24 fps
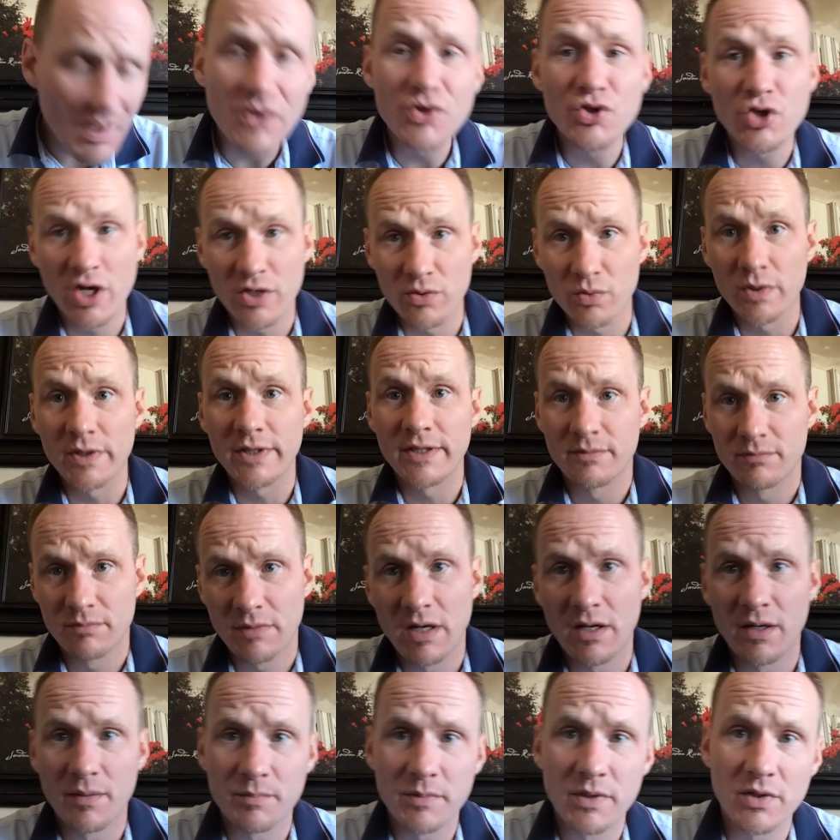generally
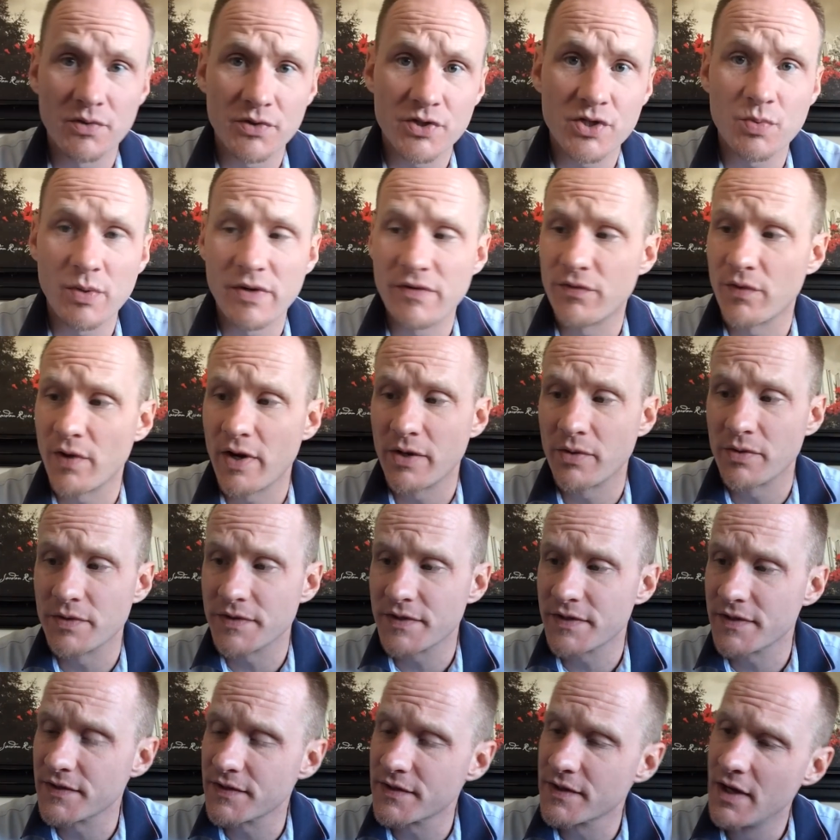um, you know sweet
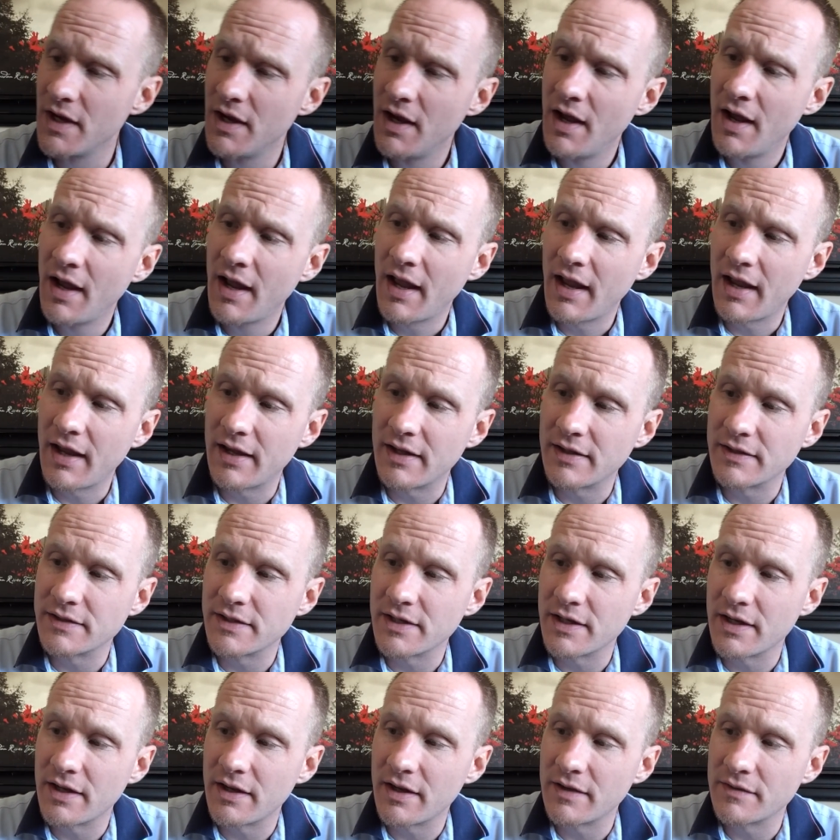fragrances. And
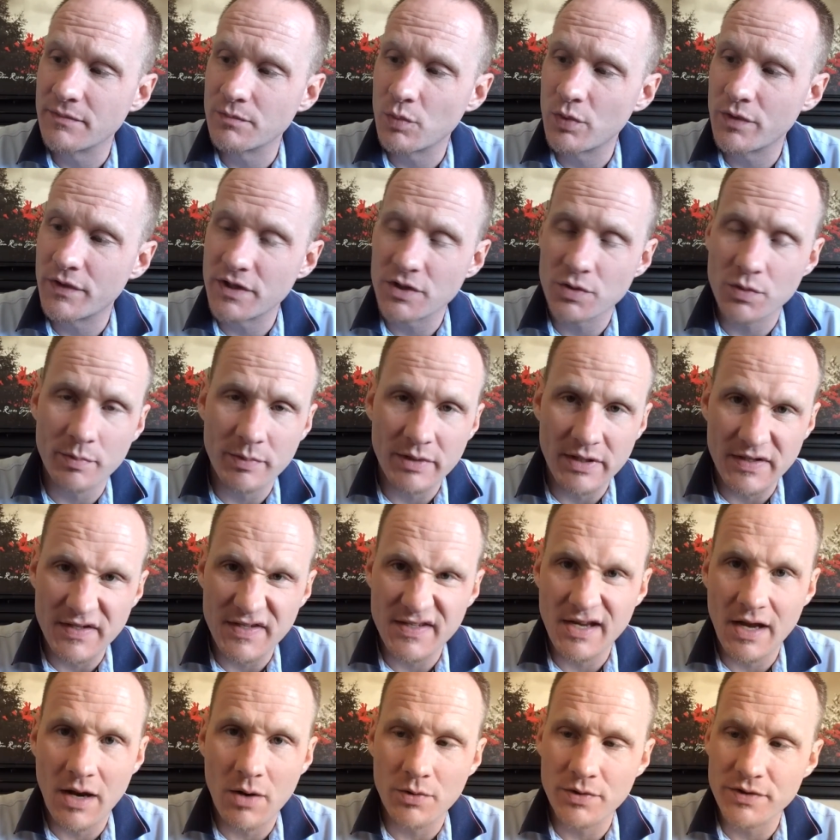uh, and with this one being as
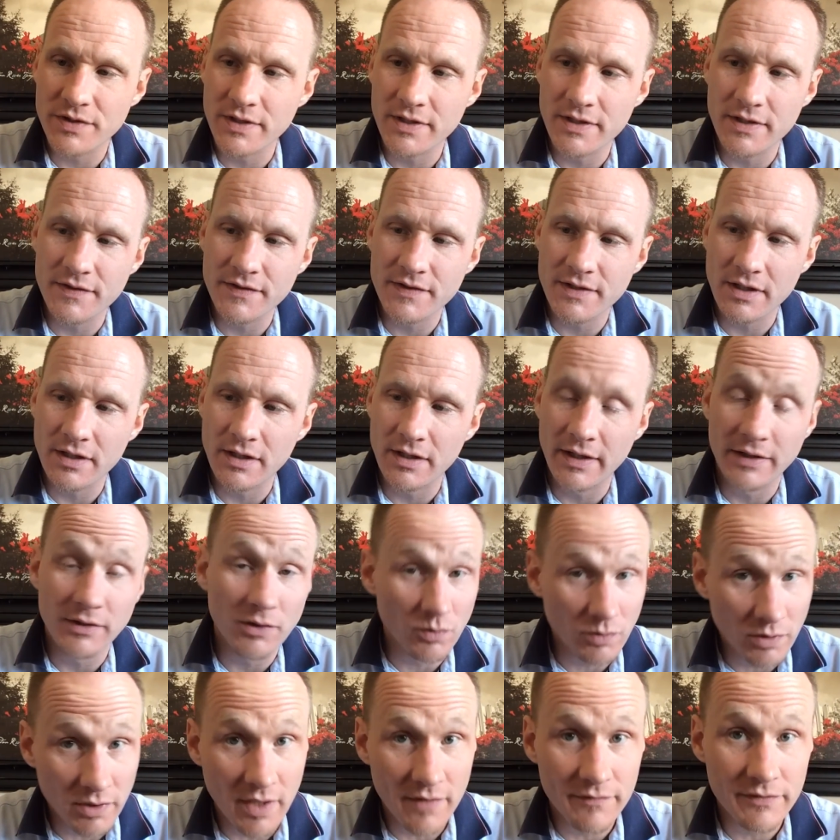sour as it is, uh, I
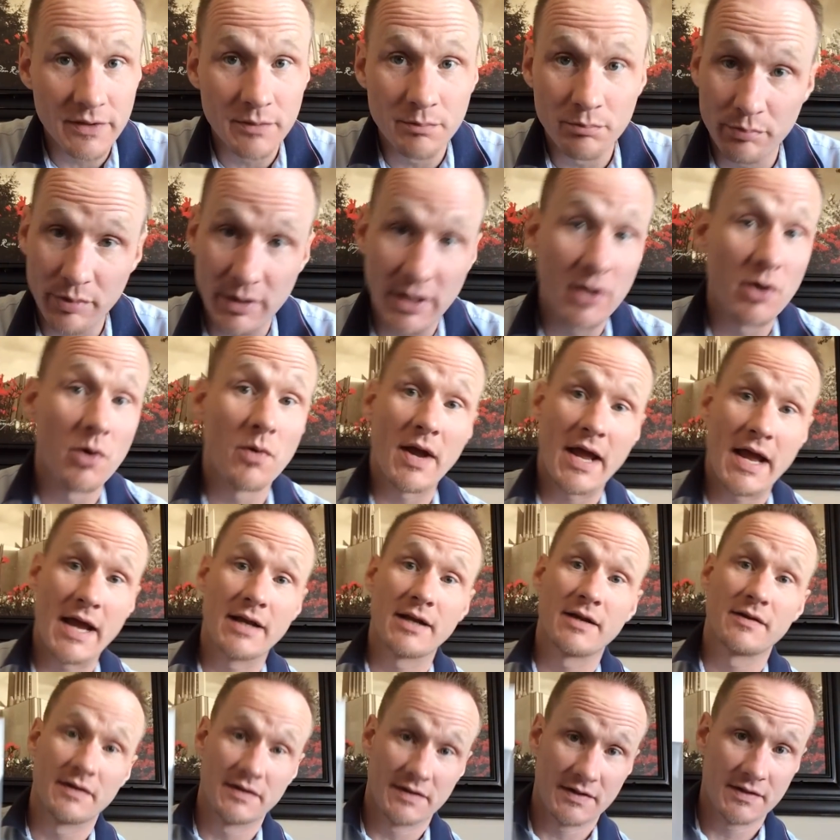don't love it, but I don't
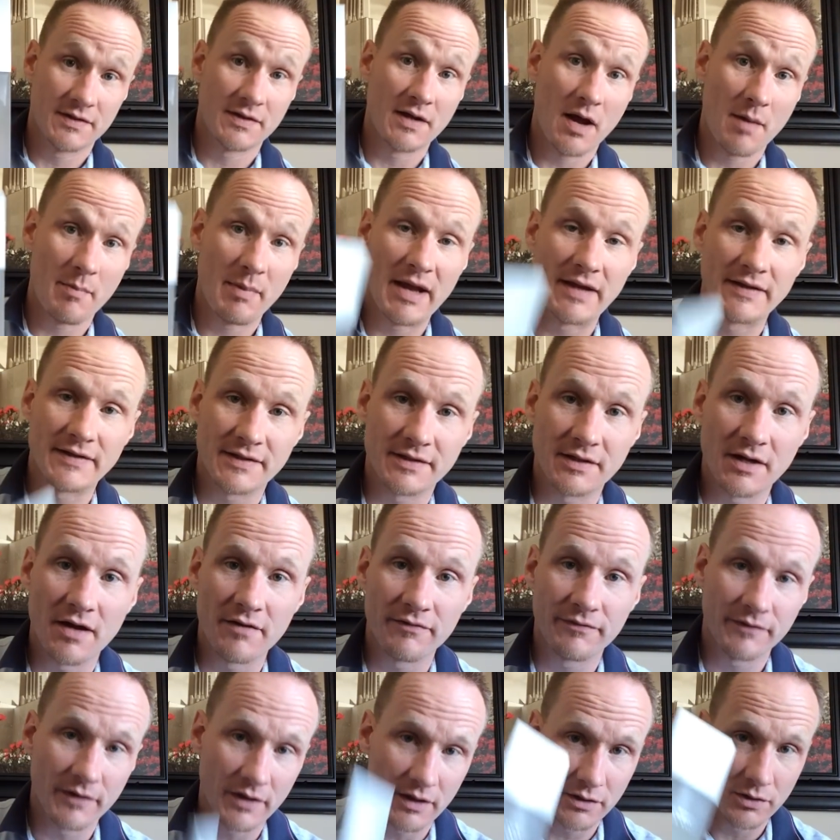hate it. This is not bad
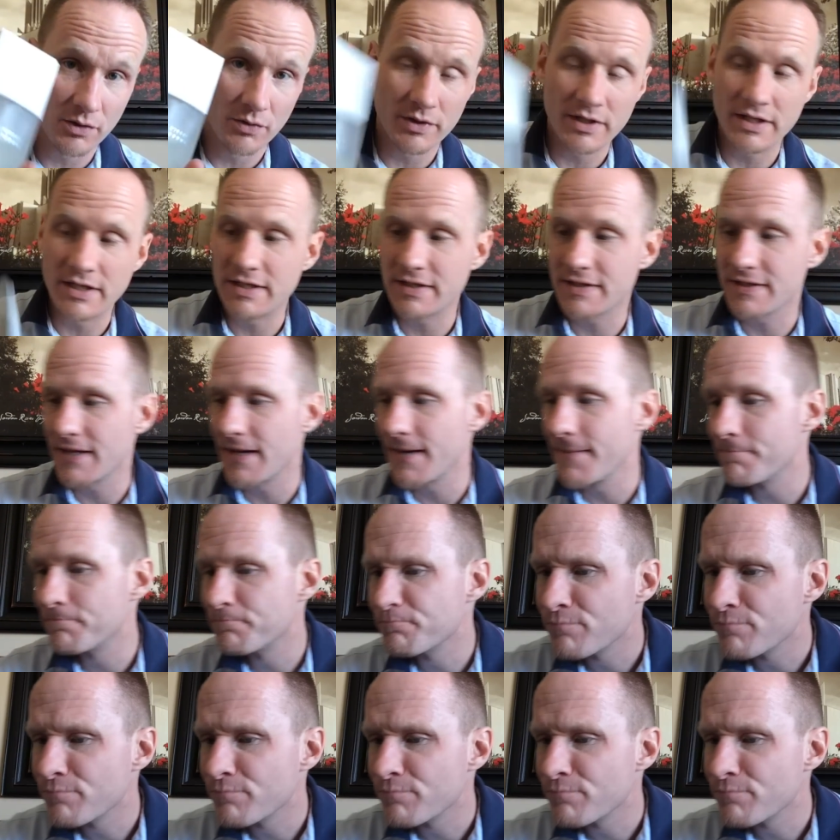stuff. Uh, Issey.